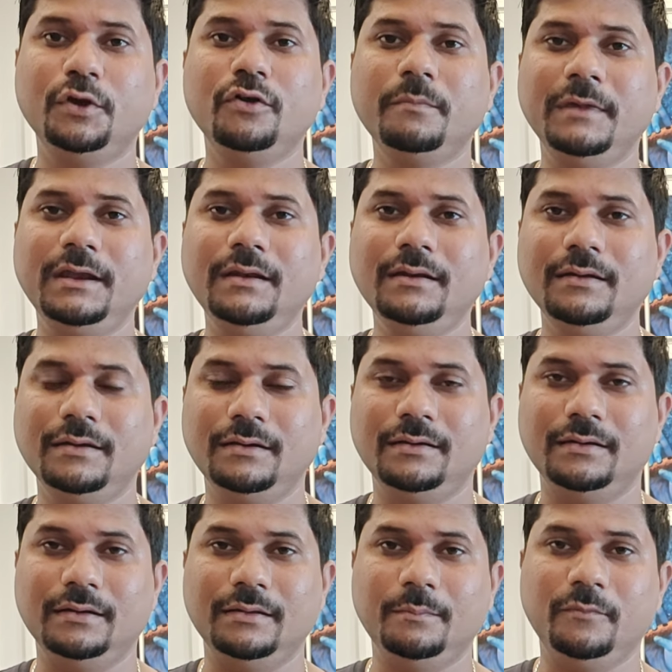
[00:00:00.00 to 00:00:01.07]
pure mean
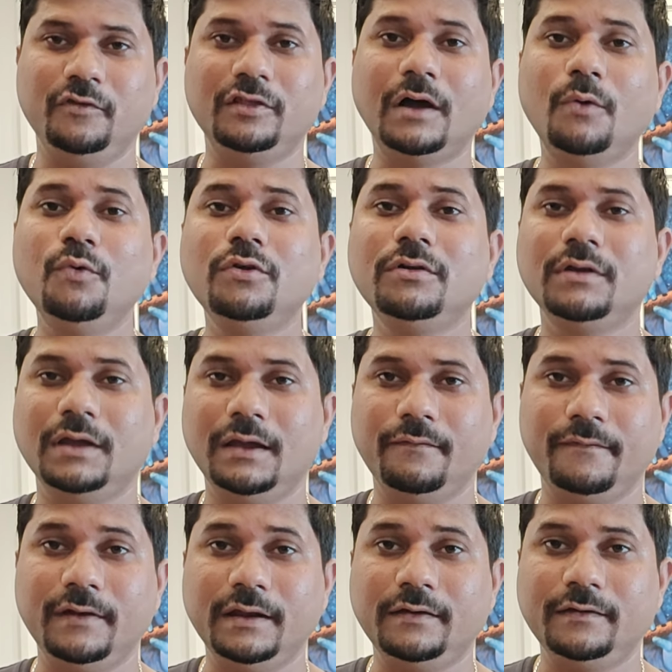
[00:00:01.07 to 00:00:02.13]
without
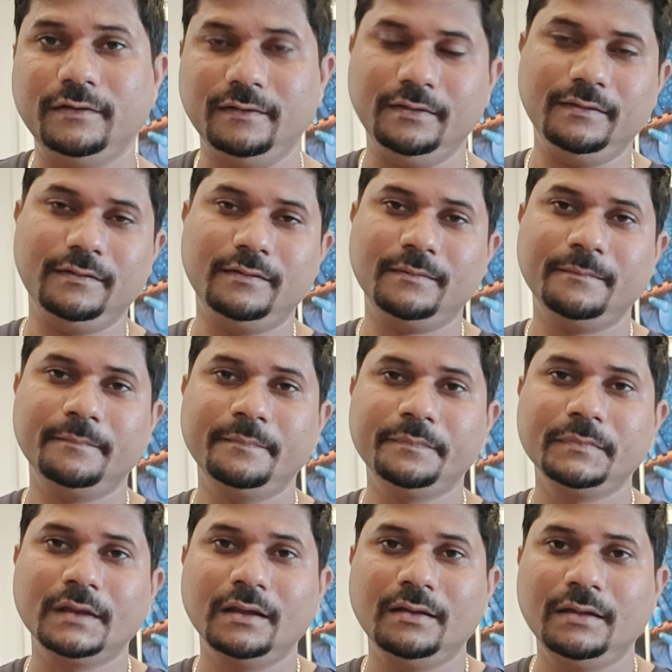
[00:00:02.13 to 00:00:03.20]
afflictions,
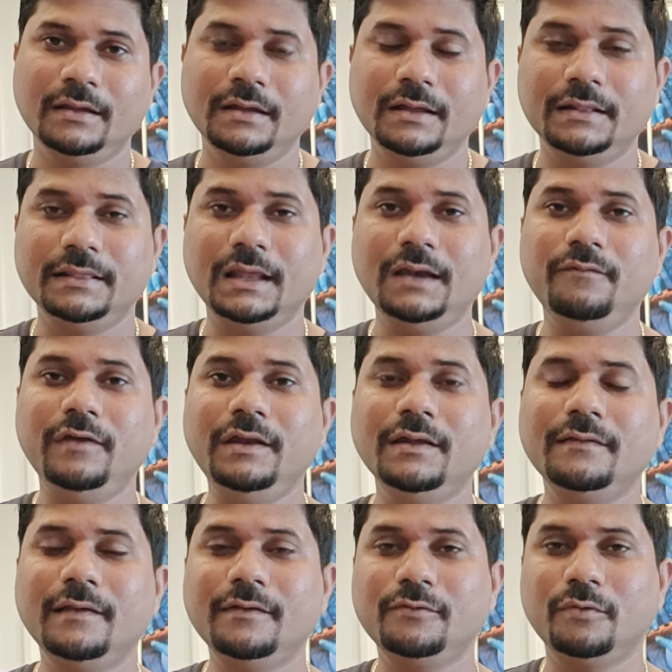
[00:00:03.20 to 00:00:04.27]
then
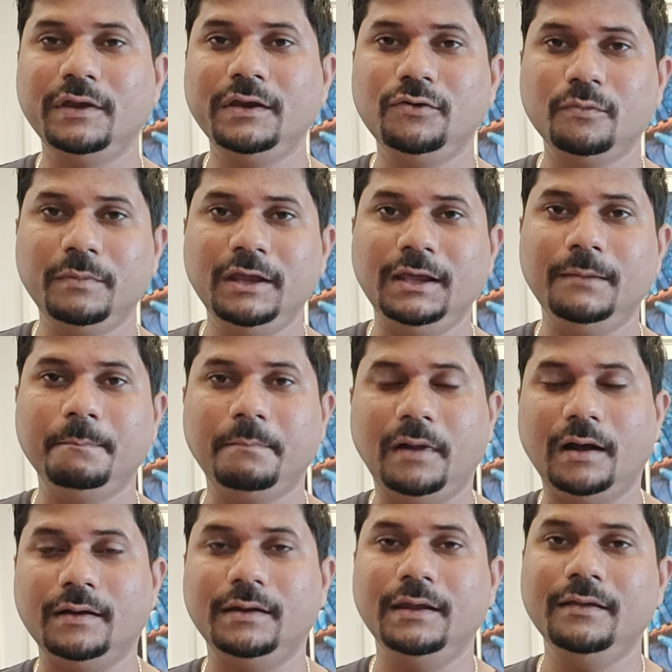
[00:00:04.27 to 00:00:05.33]
Venus is going to be
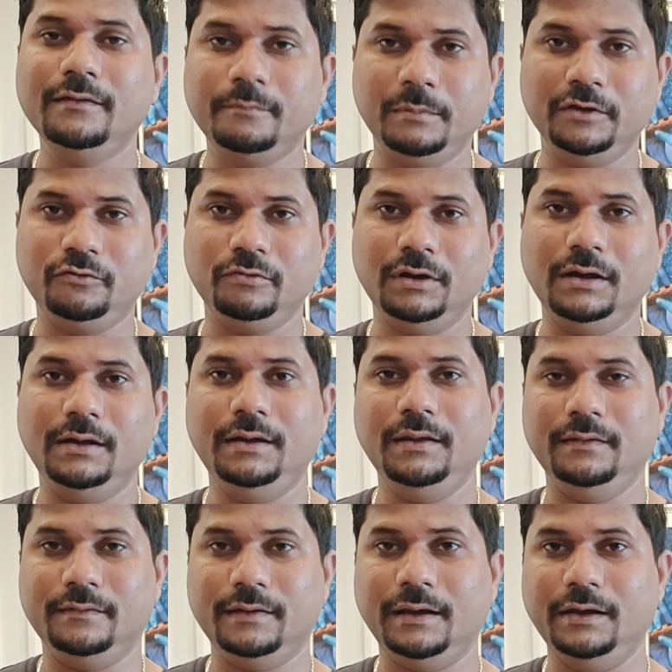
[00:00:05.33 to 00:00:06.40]
imparting spirituality
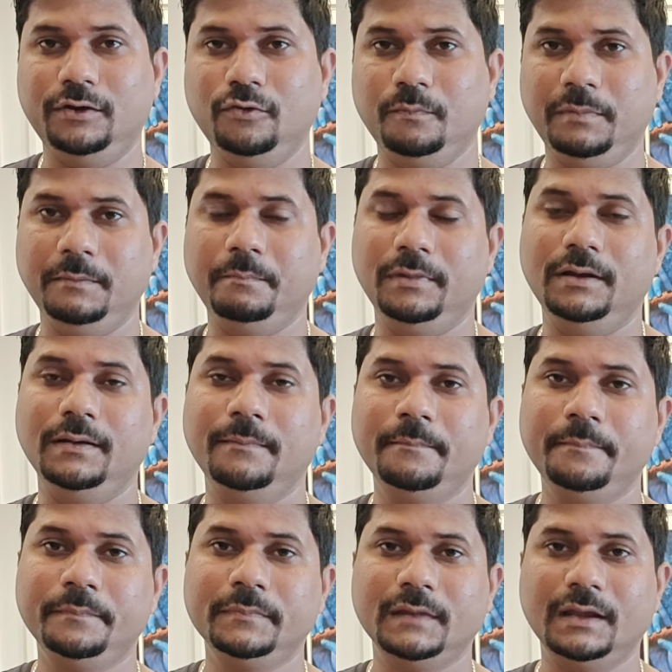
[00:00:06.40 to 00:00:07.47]
inside you people.
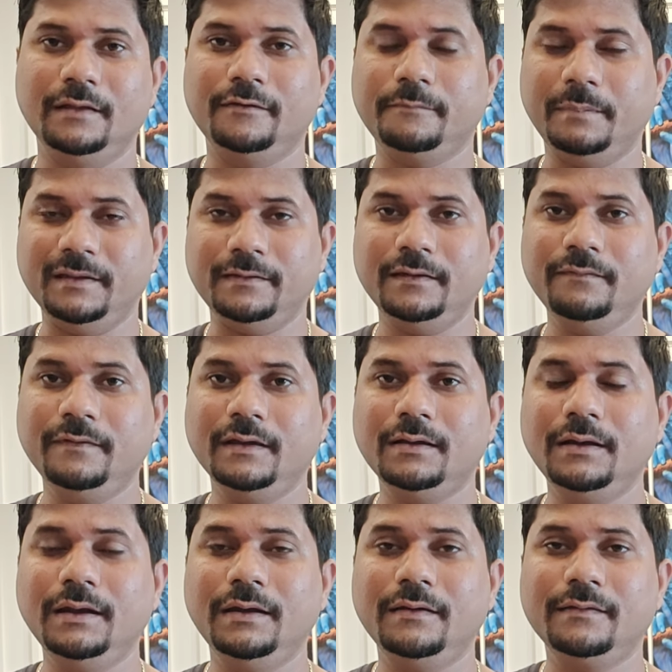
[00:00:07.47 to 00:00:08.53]
And
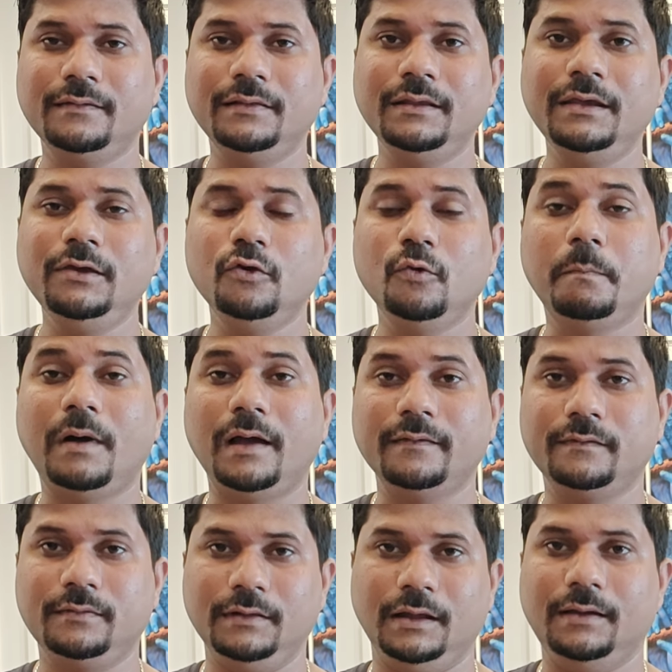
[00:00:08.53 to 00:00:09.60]
specifically it's the
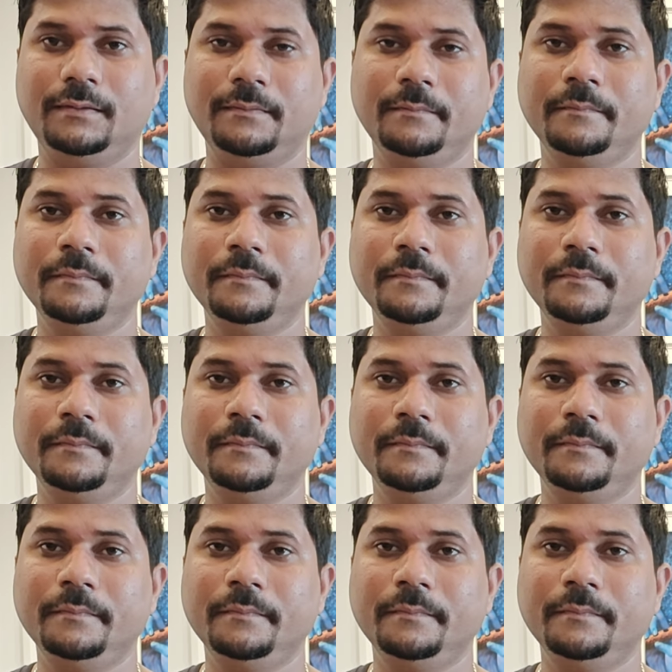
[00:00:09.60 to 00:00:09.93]
upasana.